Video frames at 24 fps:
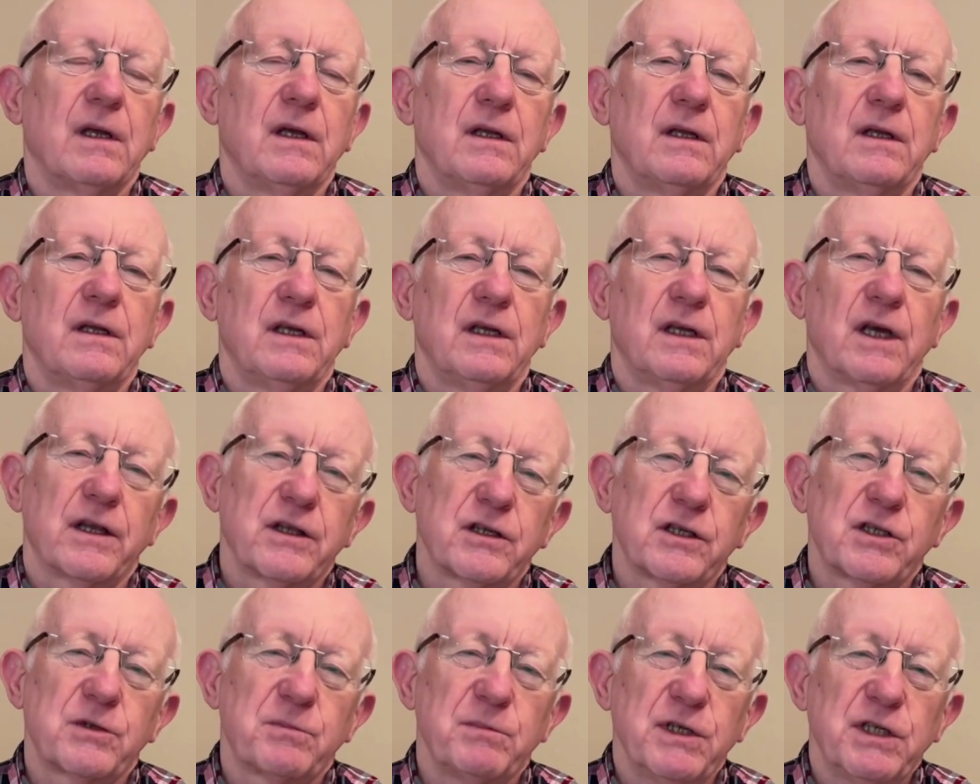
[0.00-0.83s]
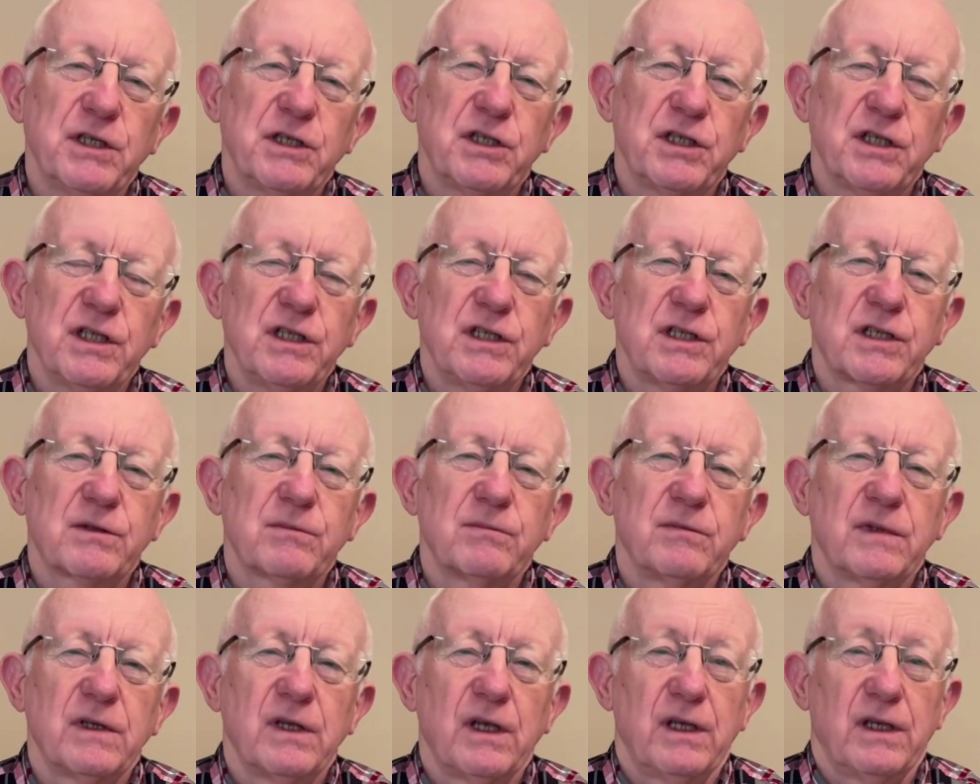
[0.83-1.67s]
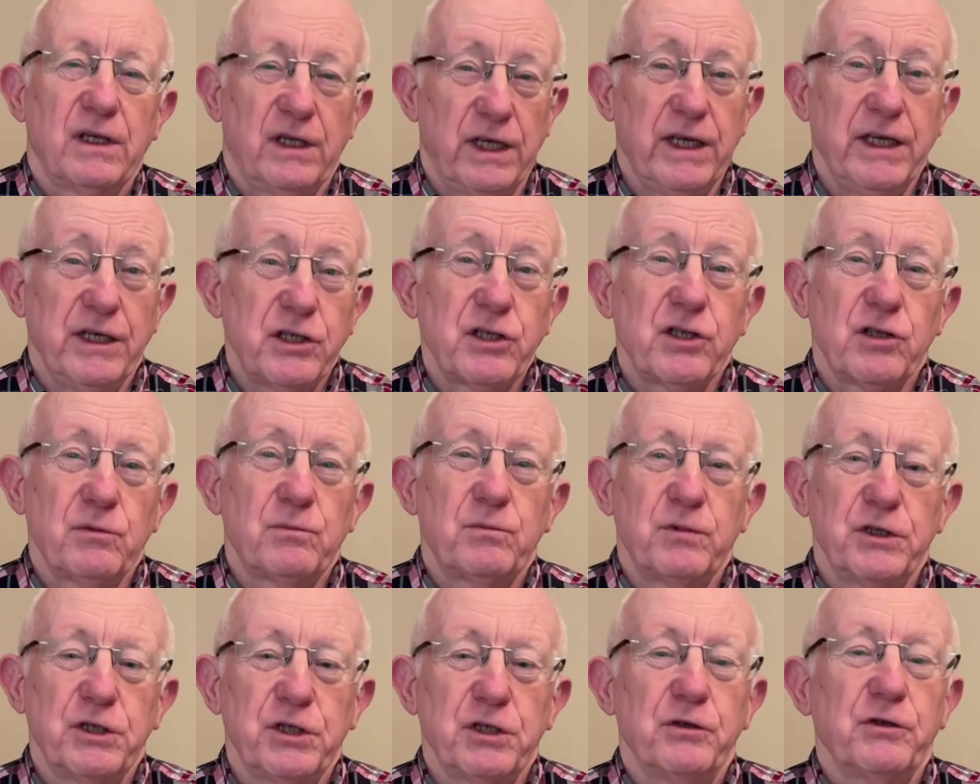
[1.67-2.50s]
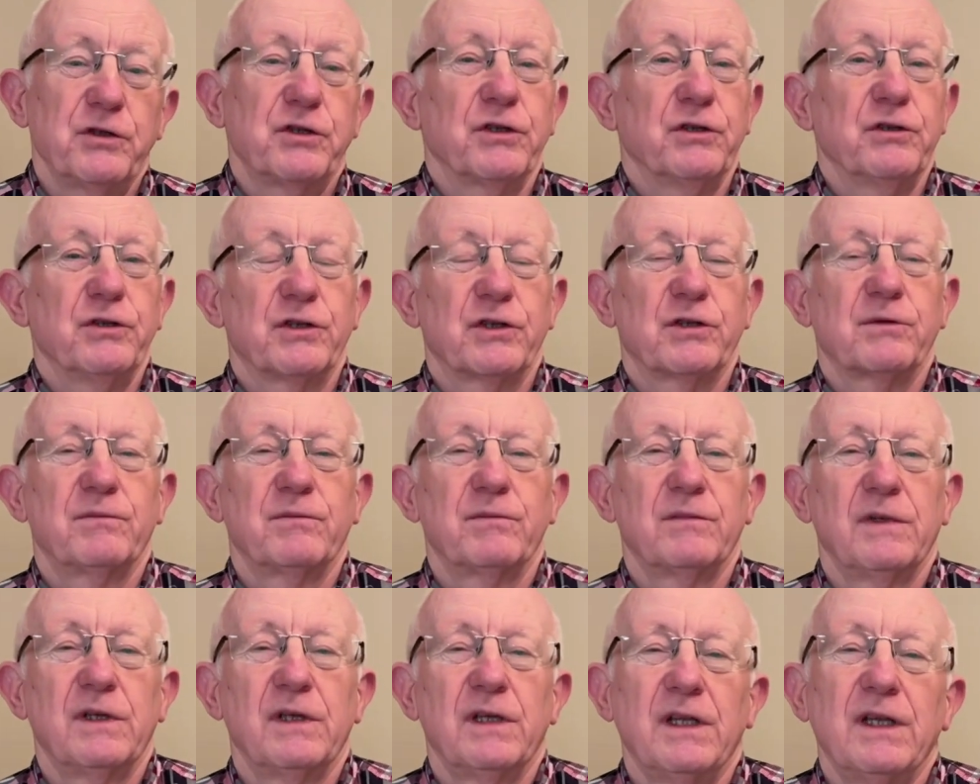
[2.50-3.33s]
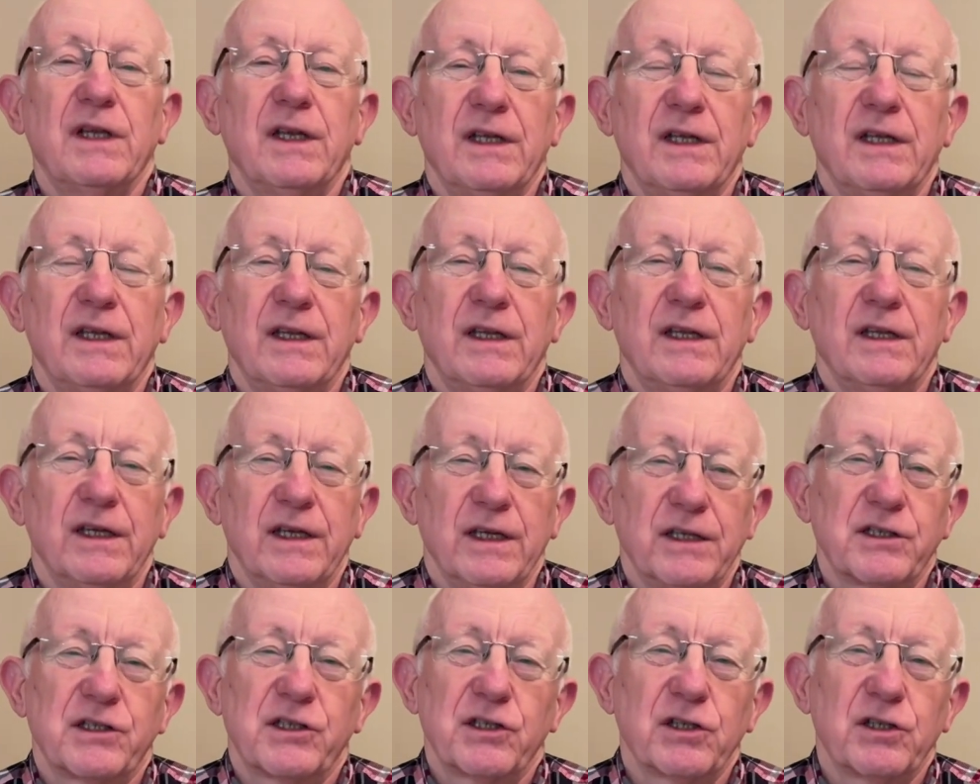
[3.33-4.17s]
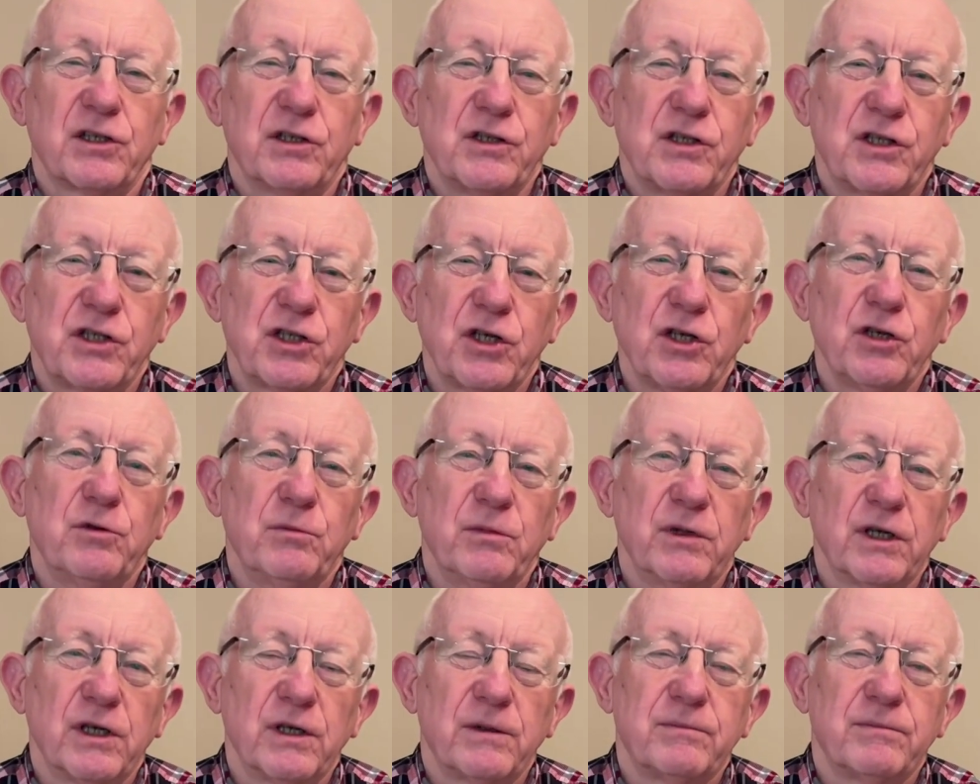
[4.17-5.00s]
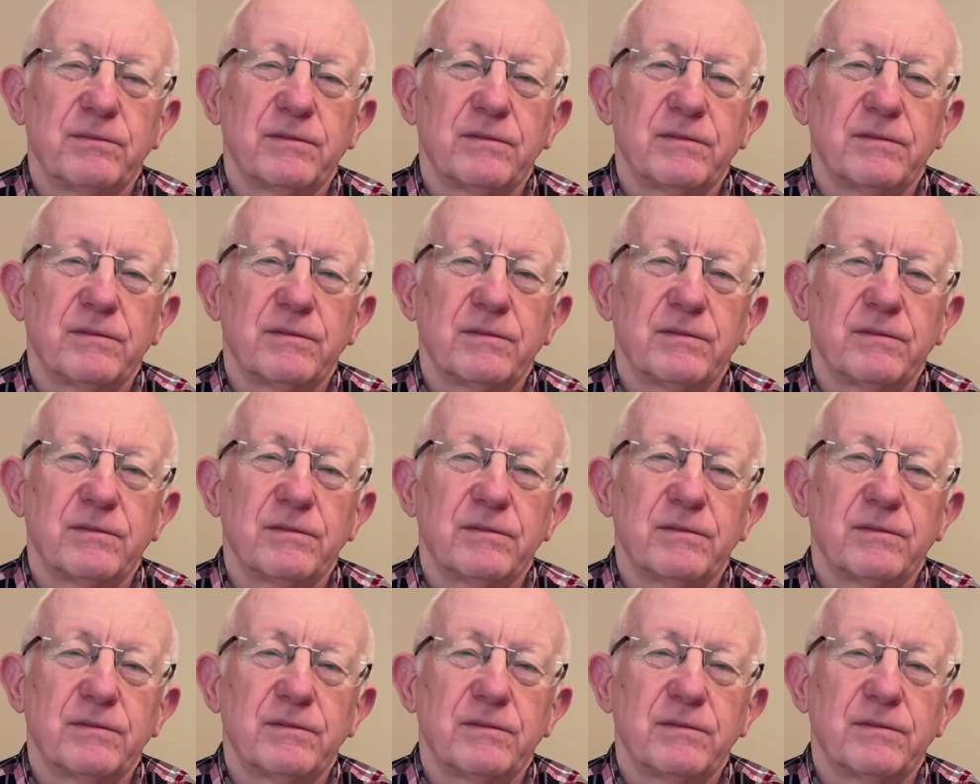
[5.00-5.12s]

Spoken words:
The other species eats the producers. It's the consumer.